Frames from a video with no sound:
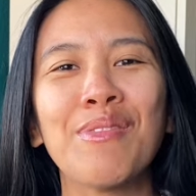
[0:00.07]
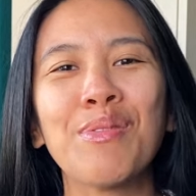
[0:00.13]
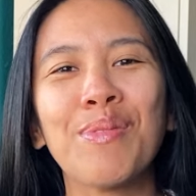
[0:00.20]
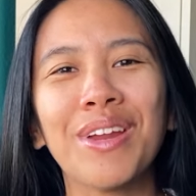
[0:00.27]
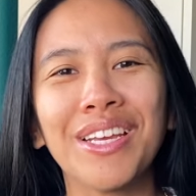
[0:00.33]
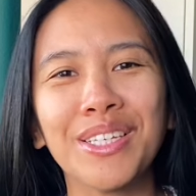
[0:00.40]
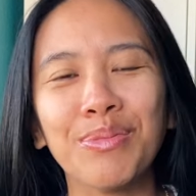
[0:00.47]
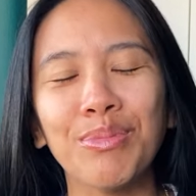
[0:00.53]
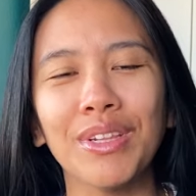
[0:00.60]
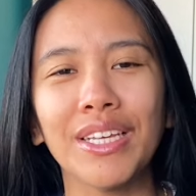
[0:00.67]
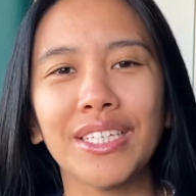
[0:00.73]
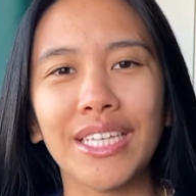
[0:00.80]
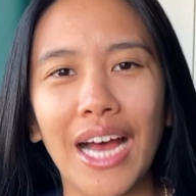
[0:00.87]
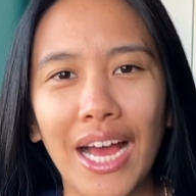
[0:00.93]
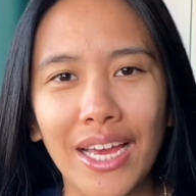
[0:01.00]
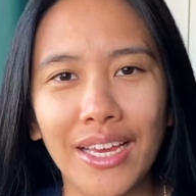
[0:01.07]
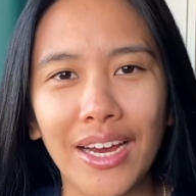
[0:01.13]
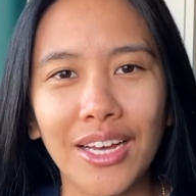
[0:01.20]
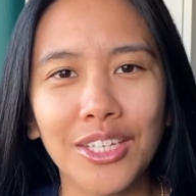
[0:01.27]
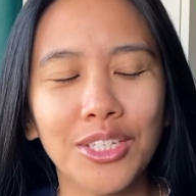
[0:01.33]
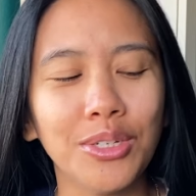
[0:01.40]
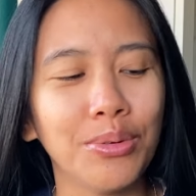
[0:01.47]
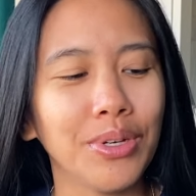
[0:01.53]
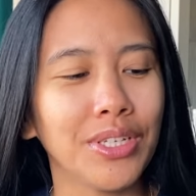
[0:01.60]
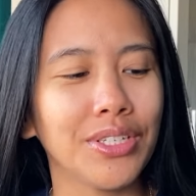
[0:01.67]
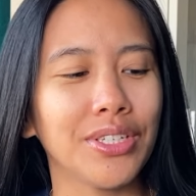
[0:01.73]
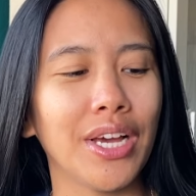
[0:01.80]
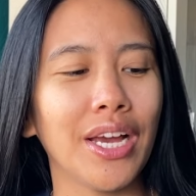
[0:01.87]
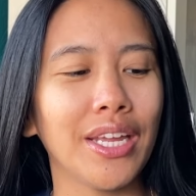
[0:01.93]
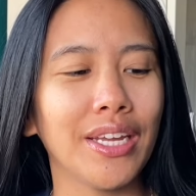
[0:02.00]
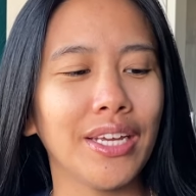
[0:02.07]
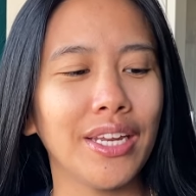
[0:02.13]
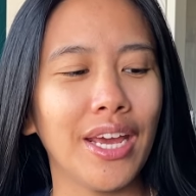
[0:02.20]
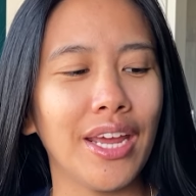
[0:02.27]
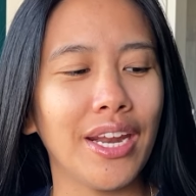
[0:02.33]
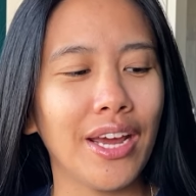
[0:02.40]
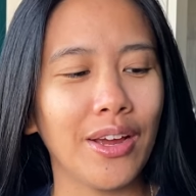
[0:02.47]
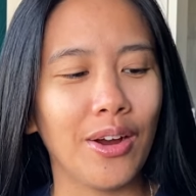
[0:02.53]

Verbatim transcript: everybody, it's Melissa. I got too excited and I